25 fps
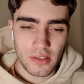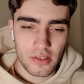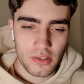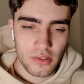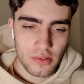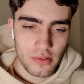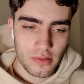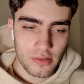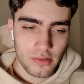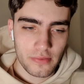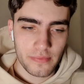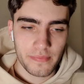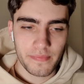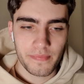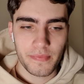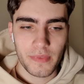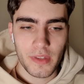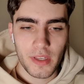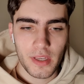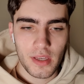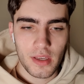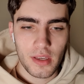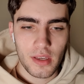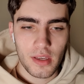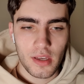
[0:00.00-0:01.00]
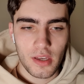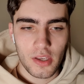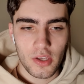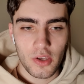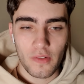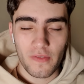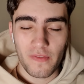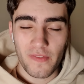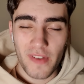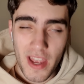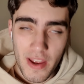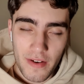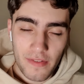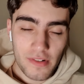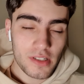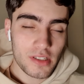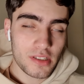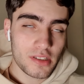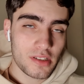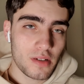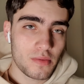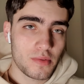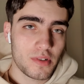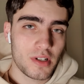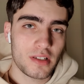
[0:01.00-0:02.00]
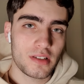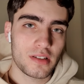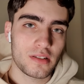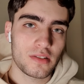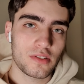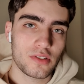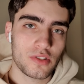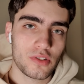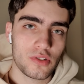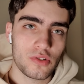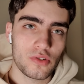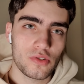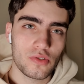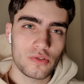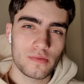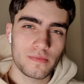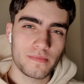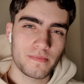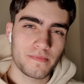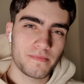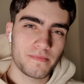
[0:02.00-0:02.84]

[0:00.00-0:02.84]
in school? Your favourite subject in school?